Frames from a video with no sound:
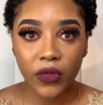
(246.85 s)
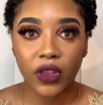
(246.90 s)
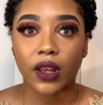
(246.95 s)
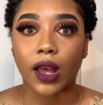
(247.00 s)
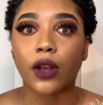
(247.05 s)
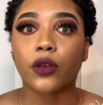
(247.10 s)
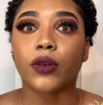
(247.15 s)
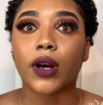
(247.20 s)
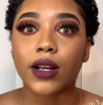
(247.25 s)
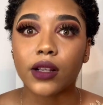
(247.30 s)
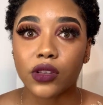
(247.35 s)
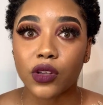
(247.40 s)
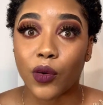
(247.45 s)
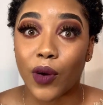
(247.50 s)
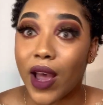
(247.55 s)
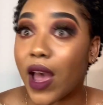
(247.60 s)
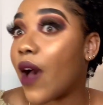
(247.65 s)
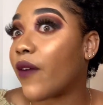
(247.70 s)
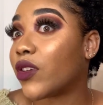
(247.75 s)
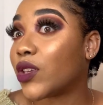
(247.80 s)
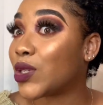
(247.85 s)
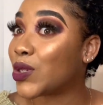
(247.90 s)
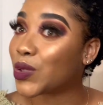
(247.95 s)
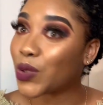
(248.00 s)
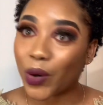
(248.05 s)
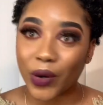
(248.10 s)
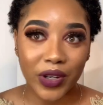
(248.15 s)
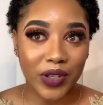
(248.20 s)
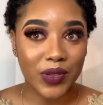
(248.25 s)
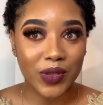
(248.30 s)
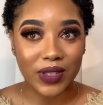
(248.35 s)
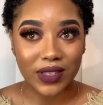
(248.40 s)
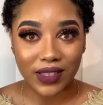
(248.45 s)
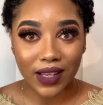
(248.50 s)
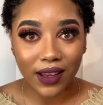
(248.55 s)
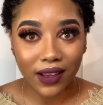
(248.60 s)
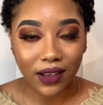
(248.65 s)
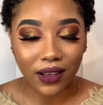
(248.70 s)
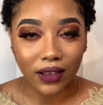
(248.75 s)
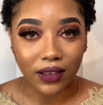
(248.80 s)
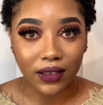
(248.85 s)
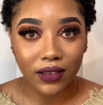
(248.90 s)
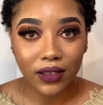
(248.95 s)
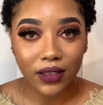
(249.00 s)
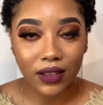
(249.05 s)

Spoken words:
and right now I have a story to tell.